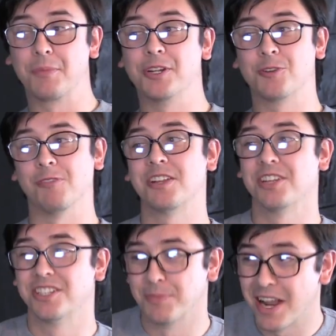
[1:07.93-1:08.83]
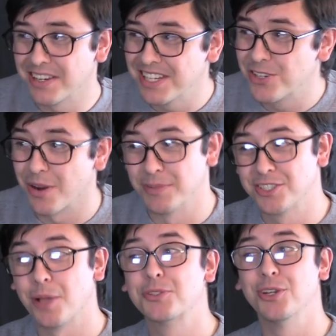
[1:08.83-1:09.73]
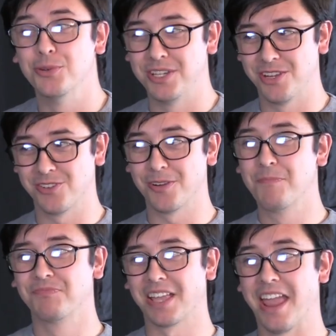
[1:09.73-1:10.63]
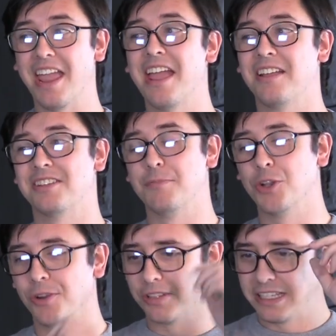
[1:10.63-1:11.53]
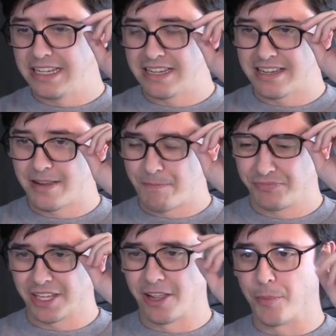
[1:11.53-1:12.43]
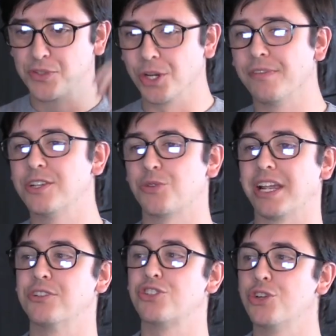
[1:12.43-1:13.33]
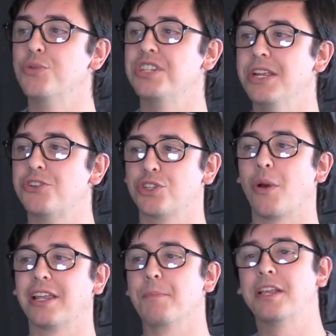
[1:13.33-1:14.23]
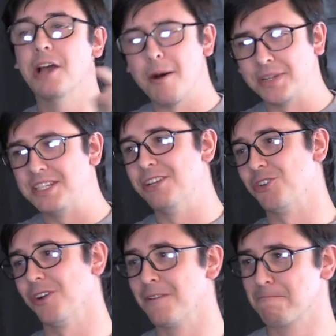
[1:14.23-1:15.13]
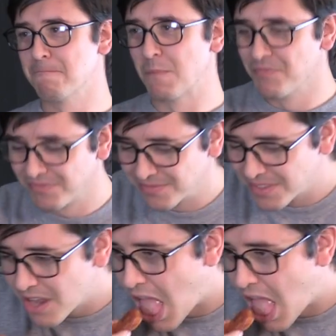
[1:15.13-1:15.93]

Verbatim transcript: I'm gonna correct it because I'm not a teacher. I'm a substitute teacher, hmm. and I'm currently uh, observing so I can student teach so I can become a teacher. Oh.